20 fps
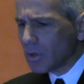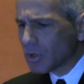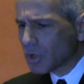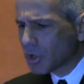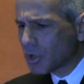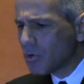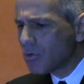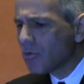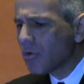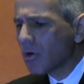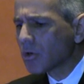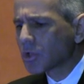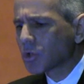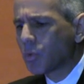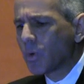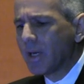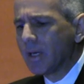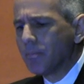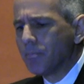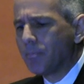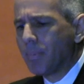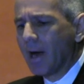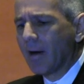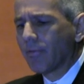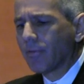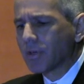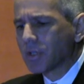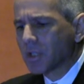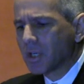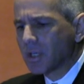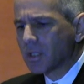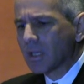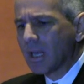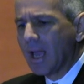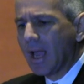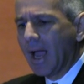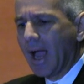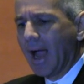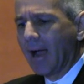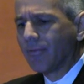sucrose sweetened beverages
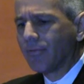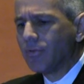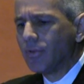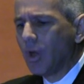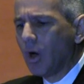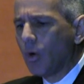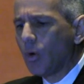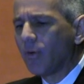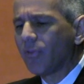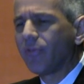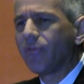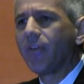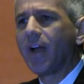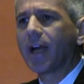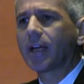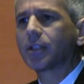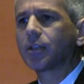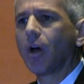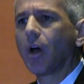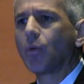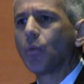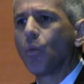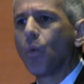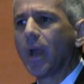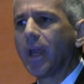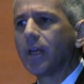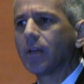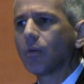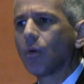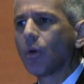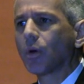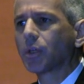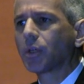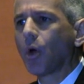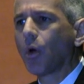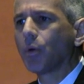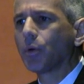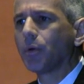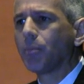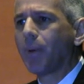have no effect on weight or
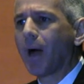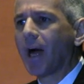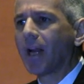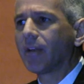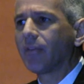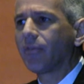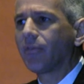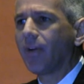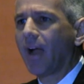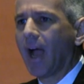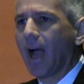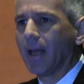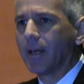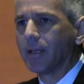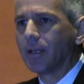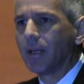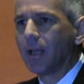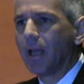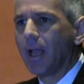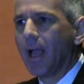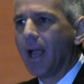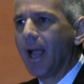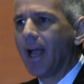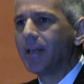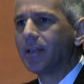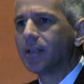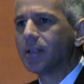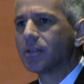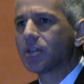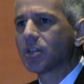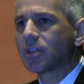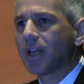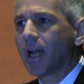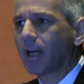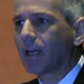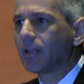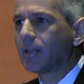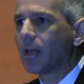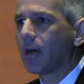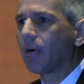total body fat. And in
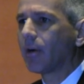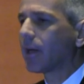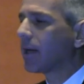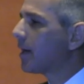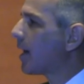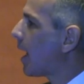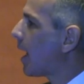secondary